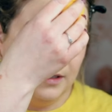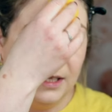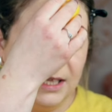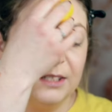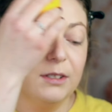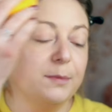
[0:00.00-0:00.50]

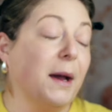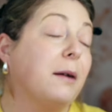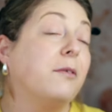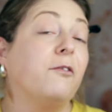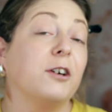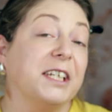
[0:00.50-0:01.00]
This was back
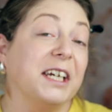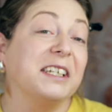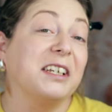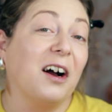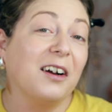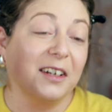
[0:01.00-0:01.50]
before
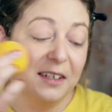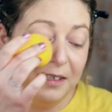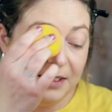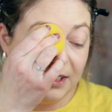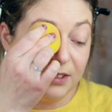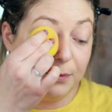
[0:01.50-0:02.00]
TikTok.
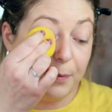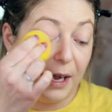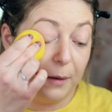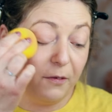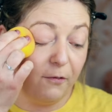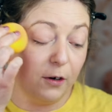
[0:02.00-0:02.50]
This was
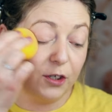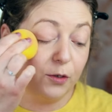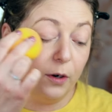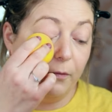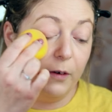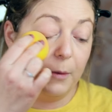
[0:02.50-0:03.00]
back before
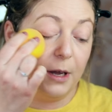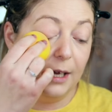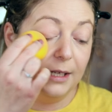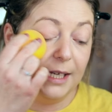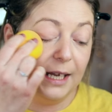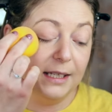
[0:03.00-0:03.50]
short-form
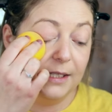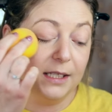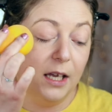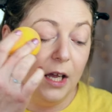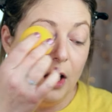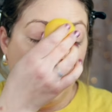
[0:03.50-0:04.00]
content,
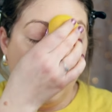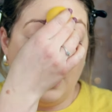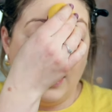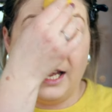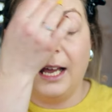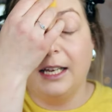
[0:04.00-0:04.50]

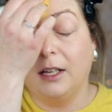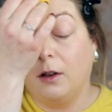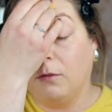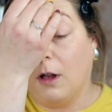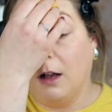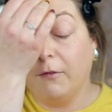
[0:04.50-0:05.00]
and
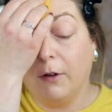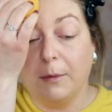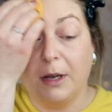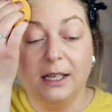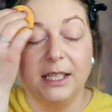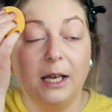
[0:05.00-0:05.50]
long-form
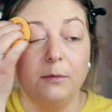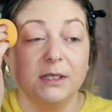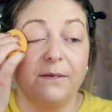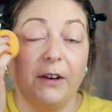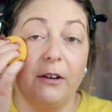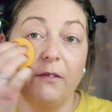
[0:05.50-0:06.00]
content
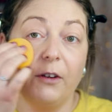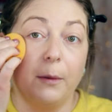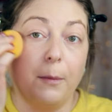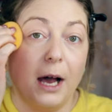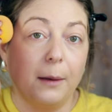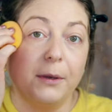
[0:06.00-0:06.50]
was very, very
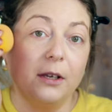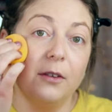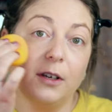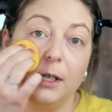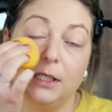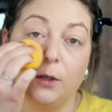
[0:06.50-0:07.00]

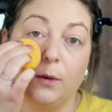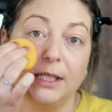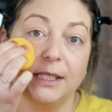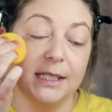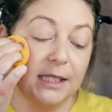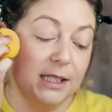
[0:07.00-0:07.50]
popular in
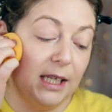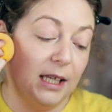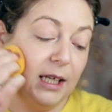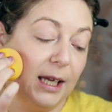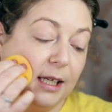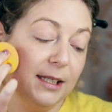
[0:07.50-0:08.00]

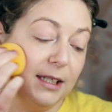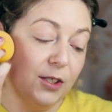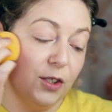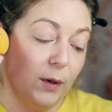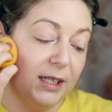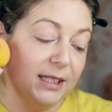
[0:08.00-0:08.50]
2016 and in
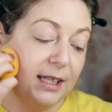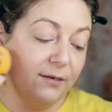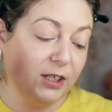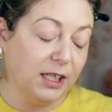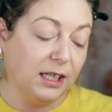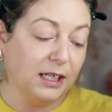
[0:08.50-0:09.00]

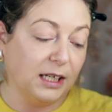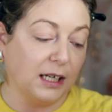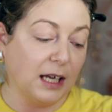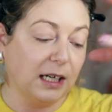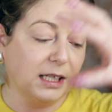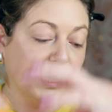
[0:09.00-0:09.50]
2017, and
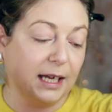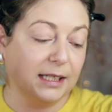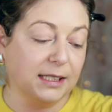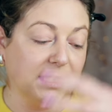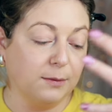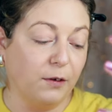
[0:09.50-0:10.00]
kind of like
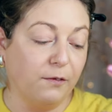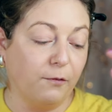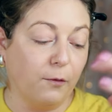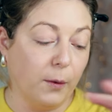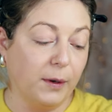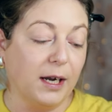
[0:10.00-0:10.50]
as it's moved
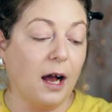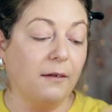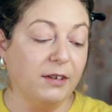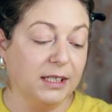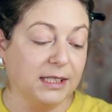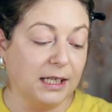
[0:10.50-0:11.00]
forward,
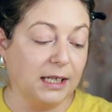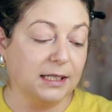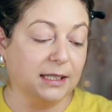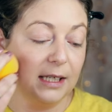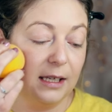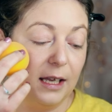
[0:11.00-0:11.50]
obviously
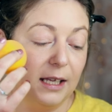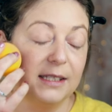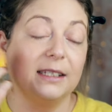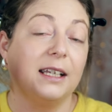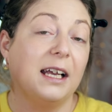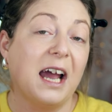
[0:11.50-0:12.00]

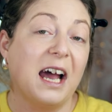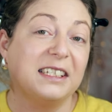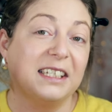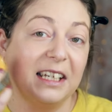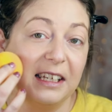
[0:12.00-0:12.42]
it has